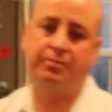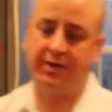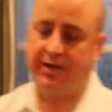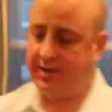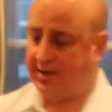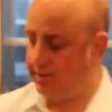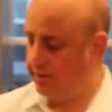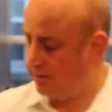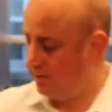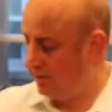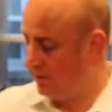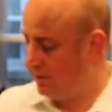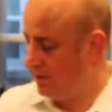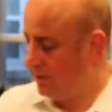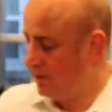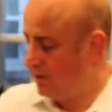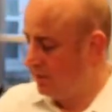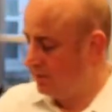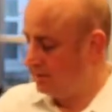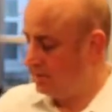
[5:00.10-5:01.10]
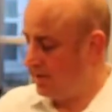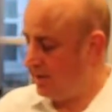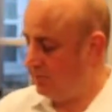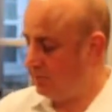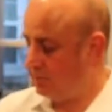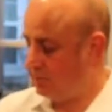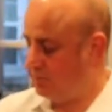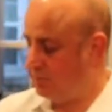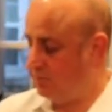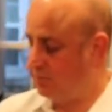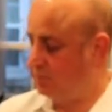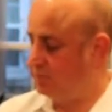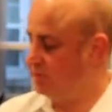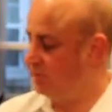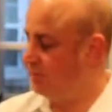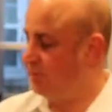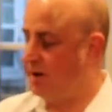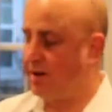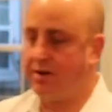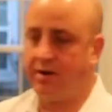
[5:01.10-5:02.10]
big tablespoons
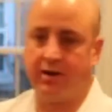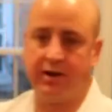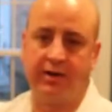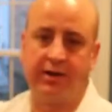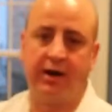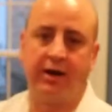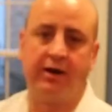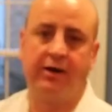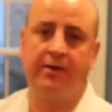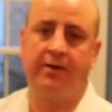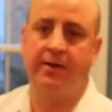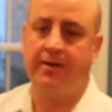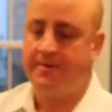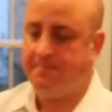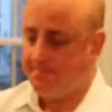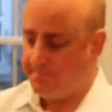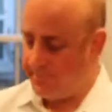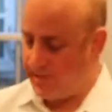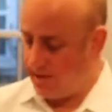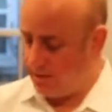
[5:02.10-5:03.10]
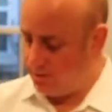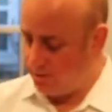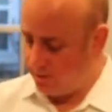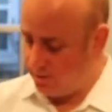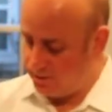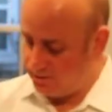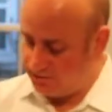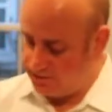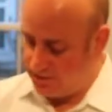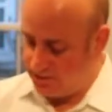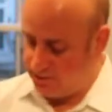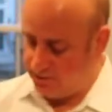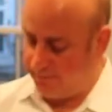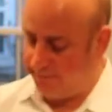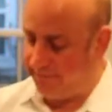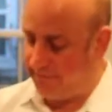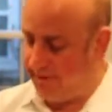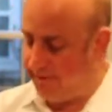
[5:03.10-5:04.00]
of butter in there. Then you're going to take your